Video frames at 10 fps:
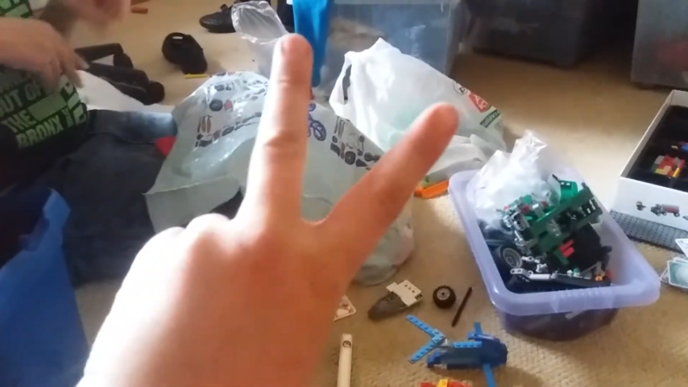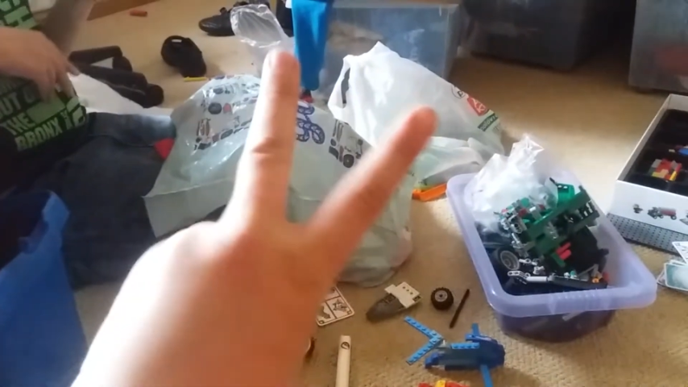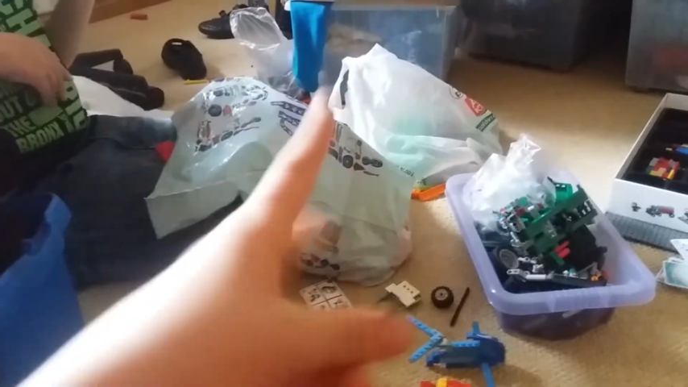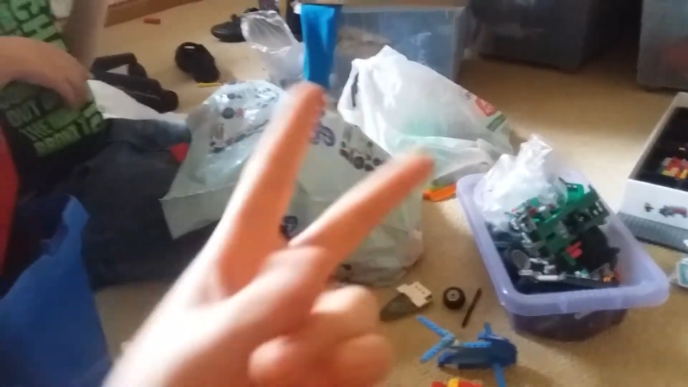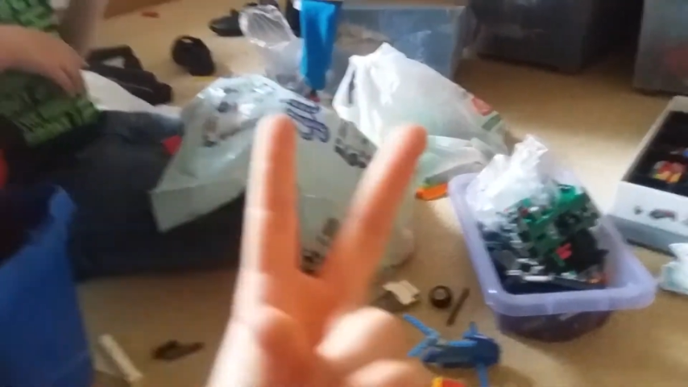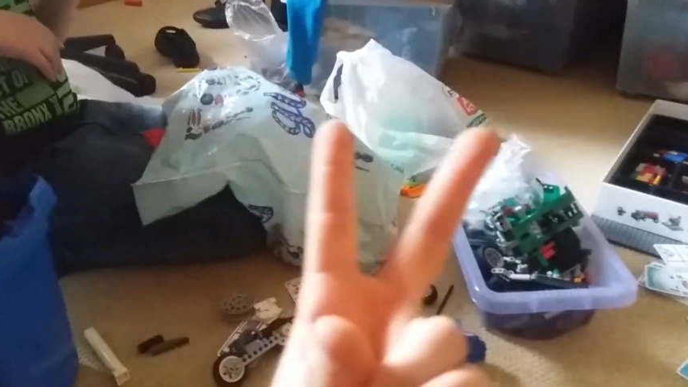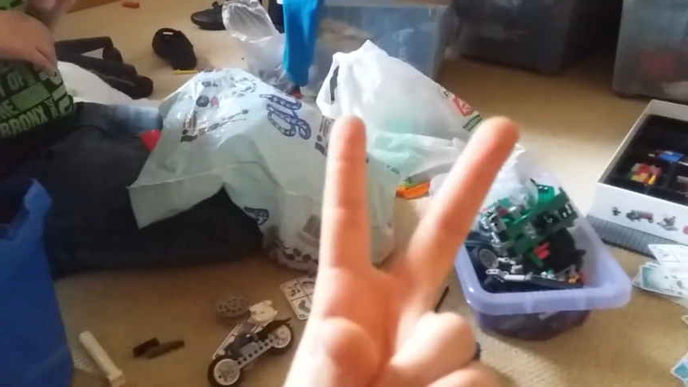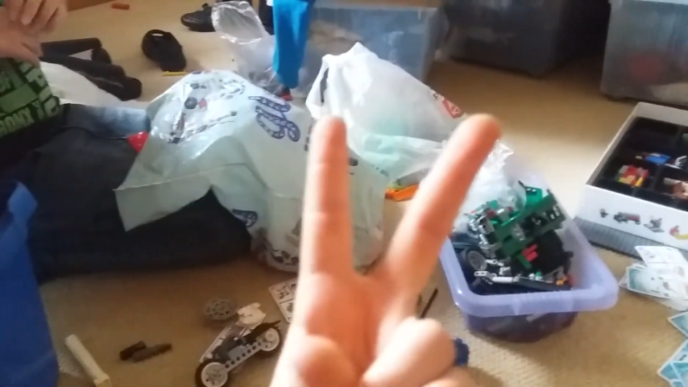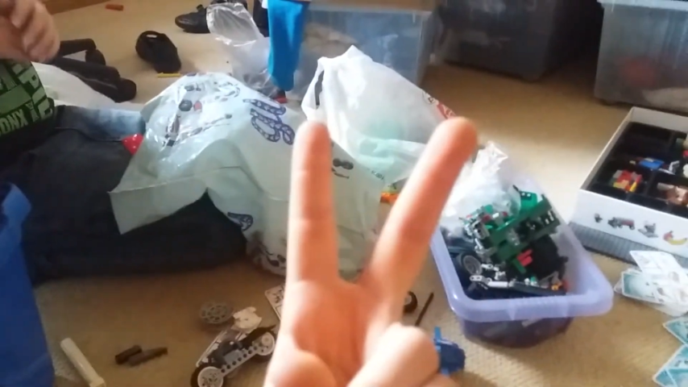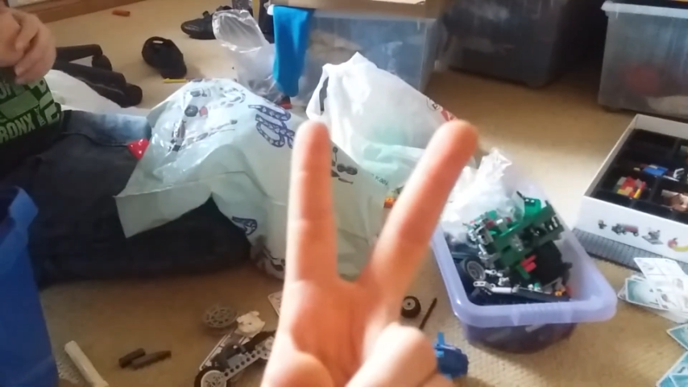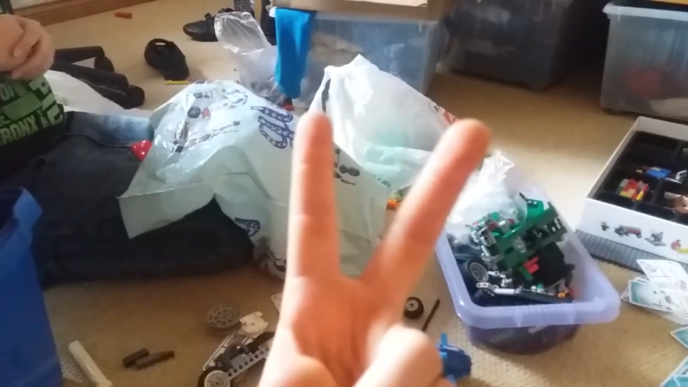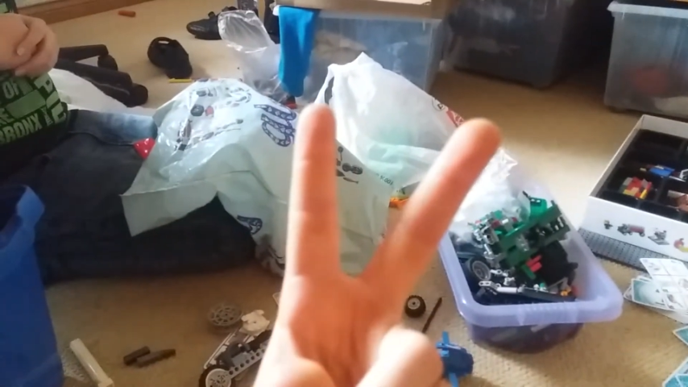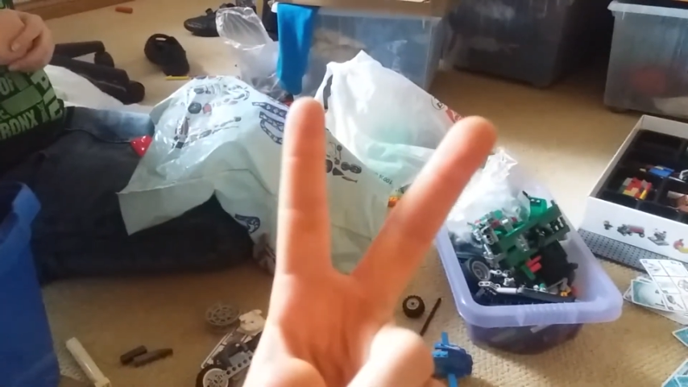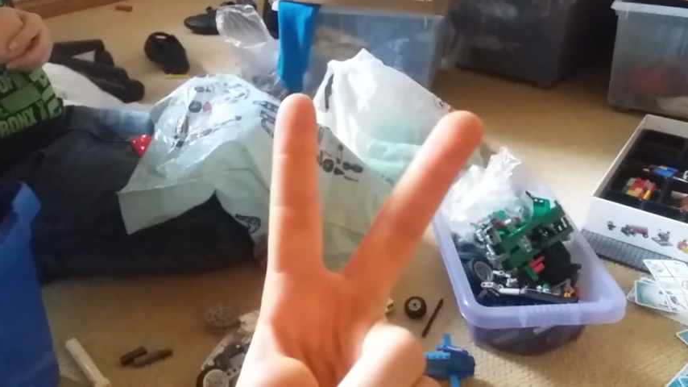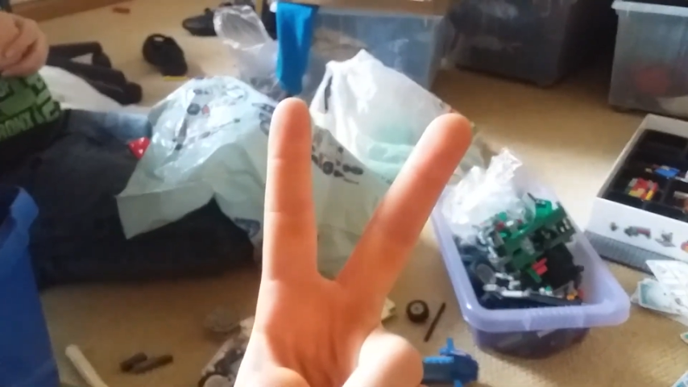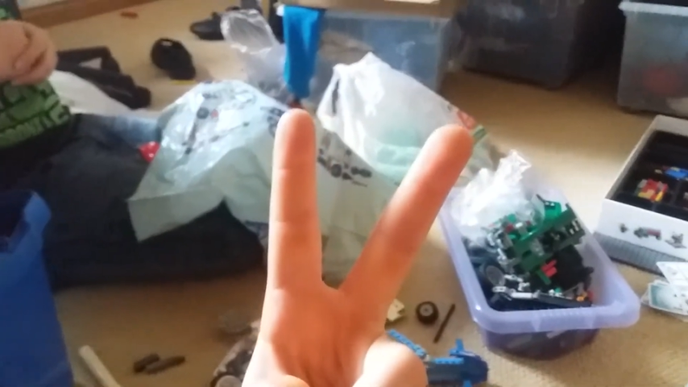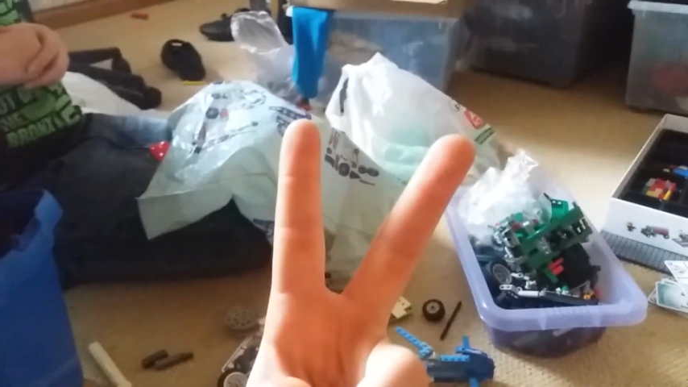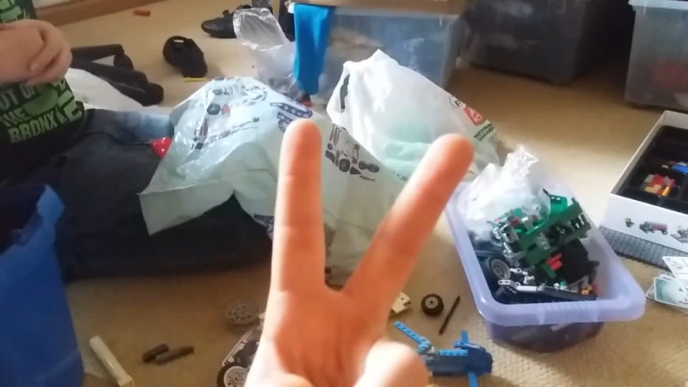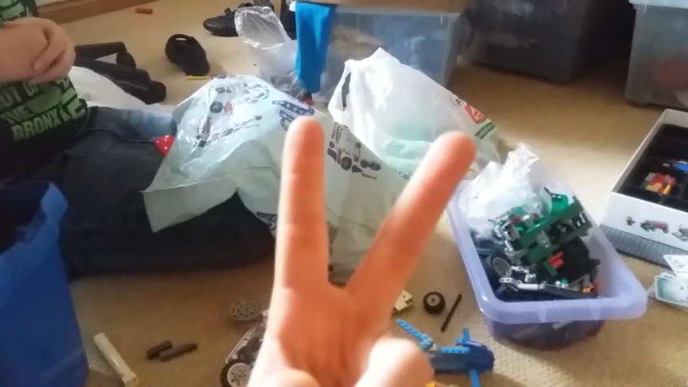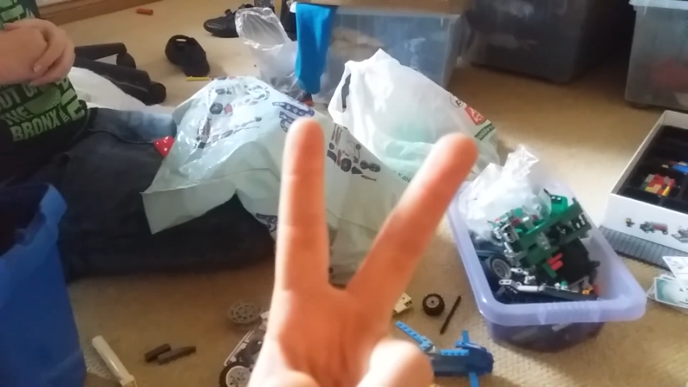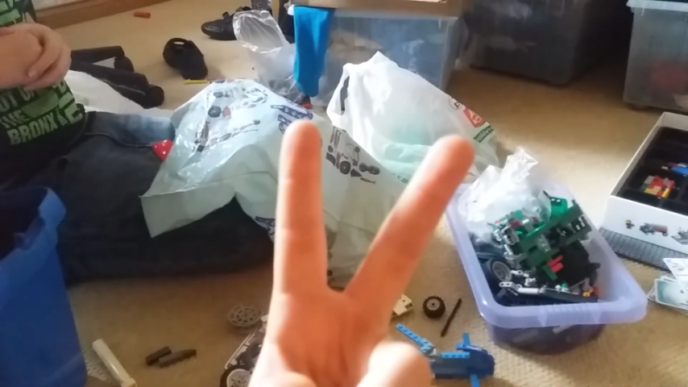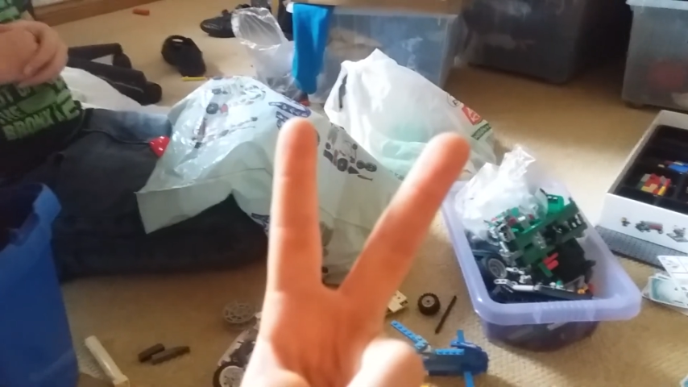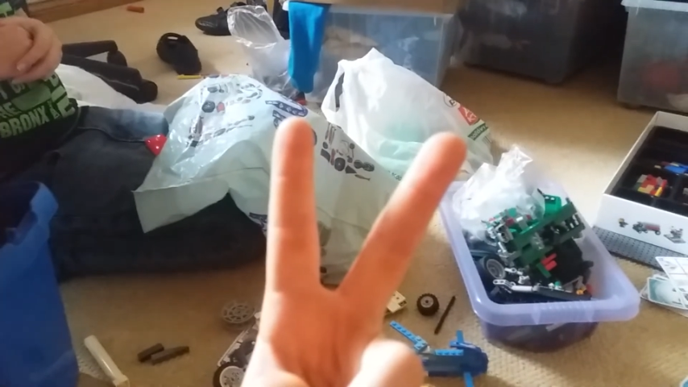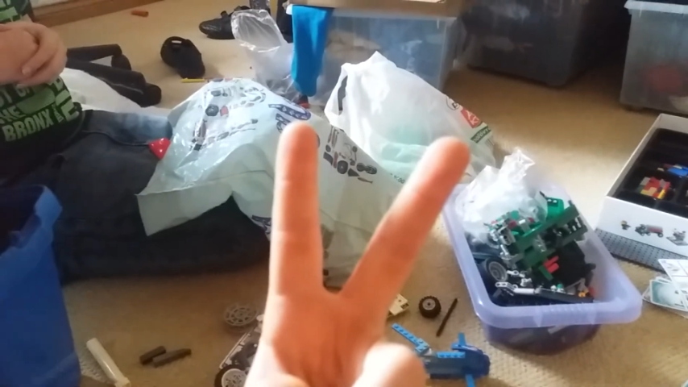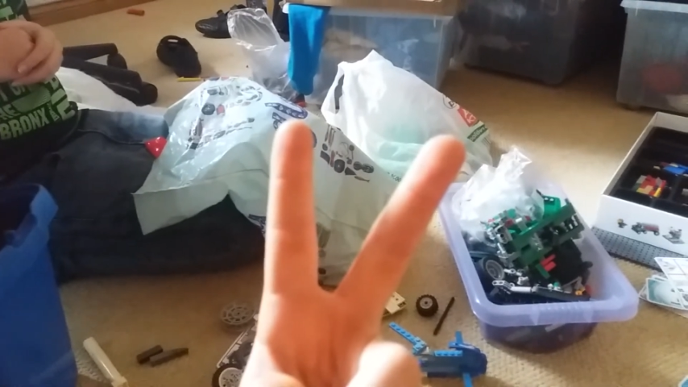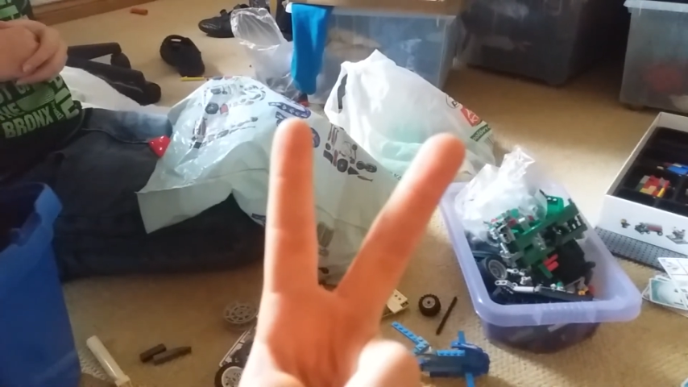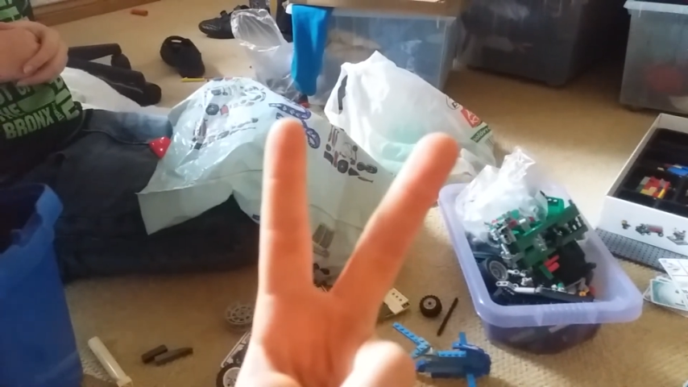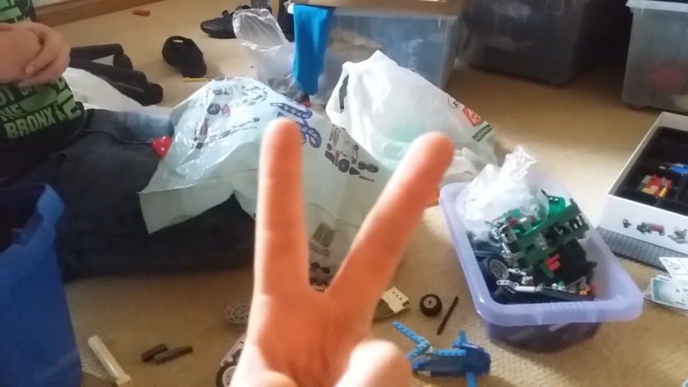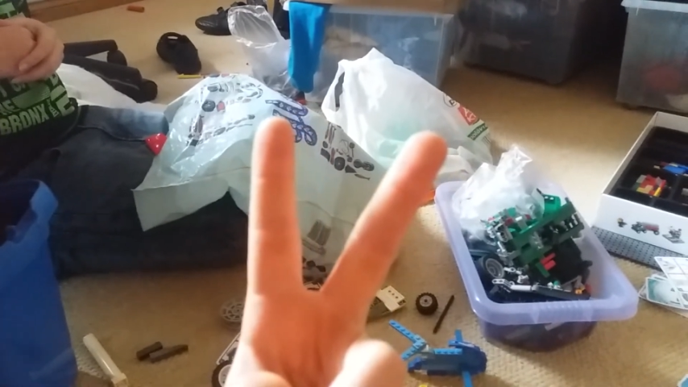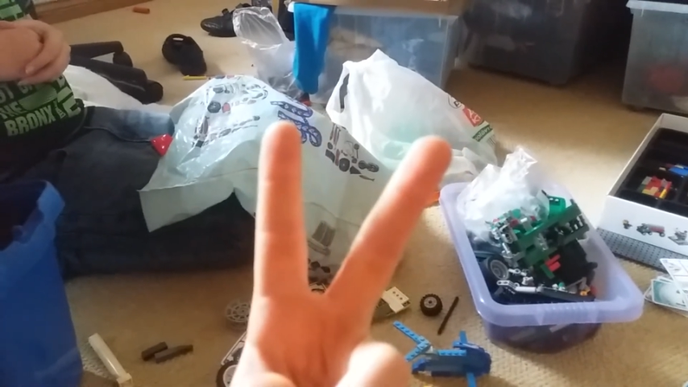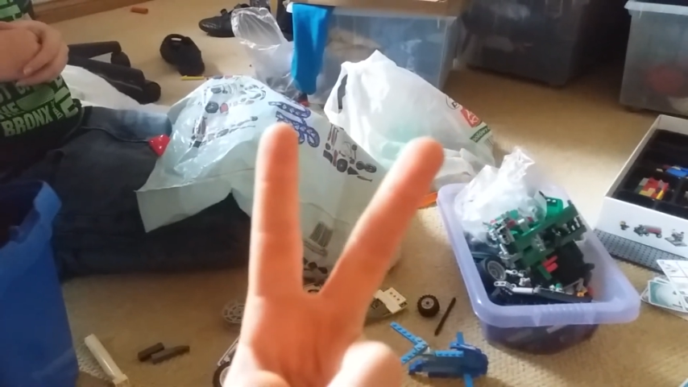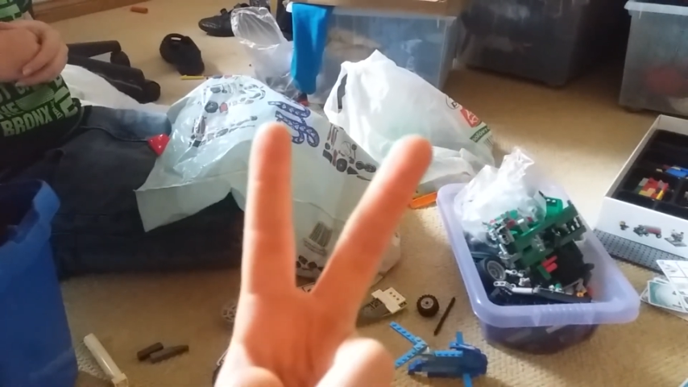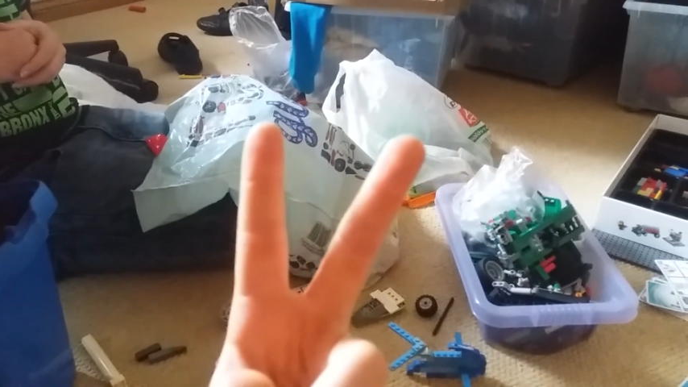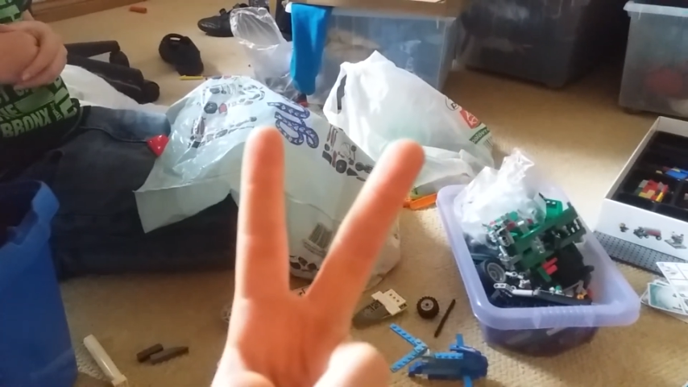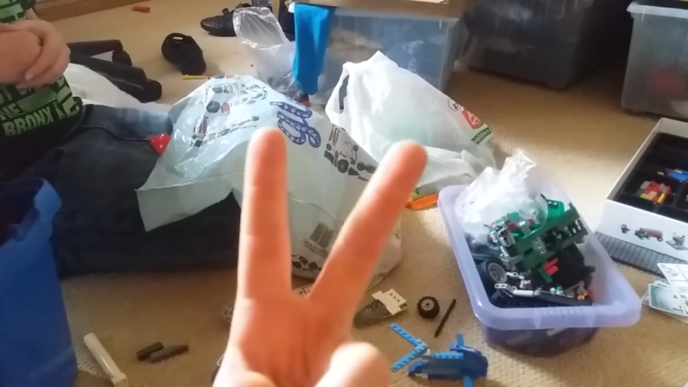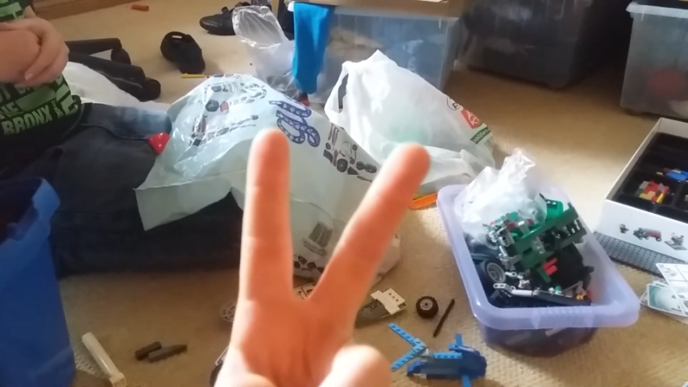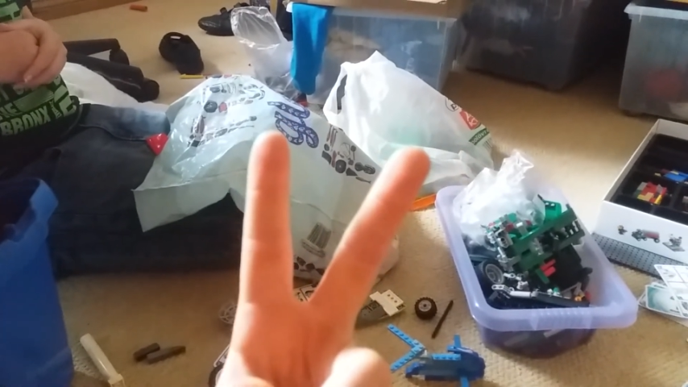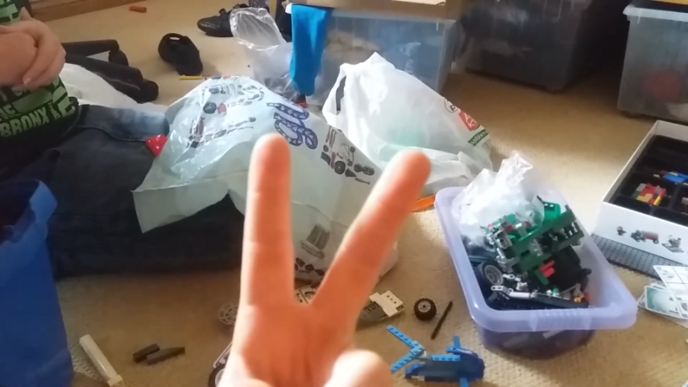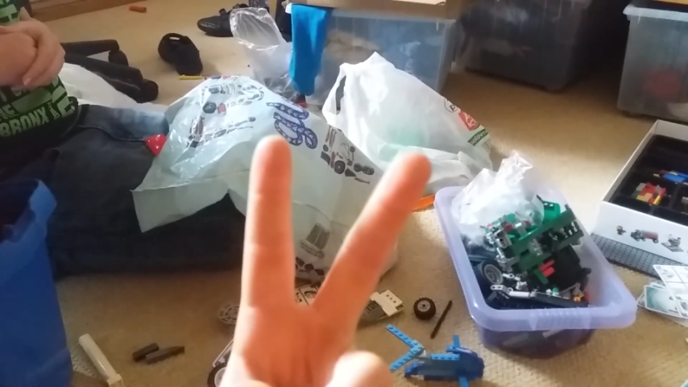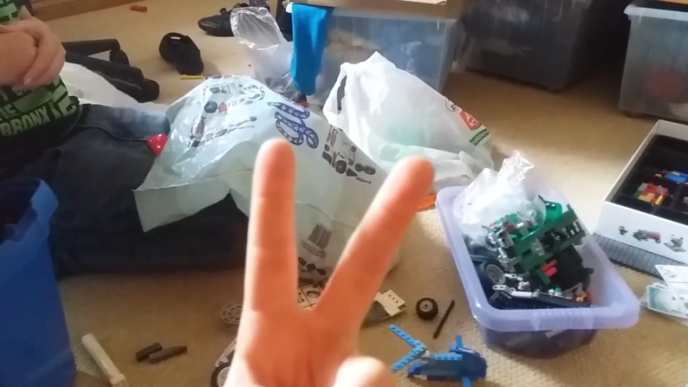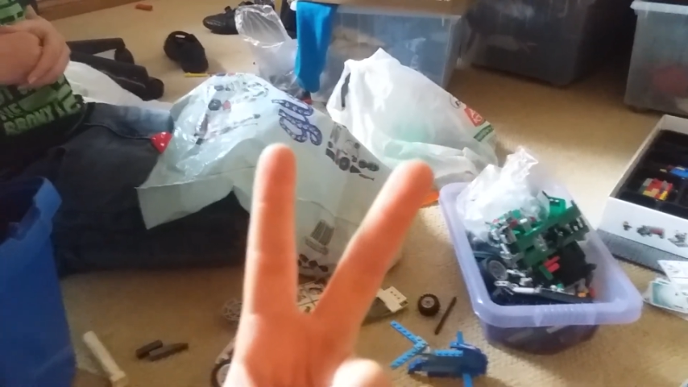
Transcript: (no speaker visible)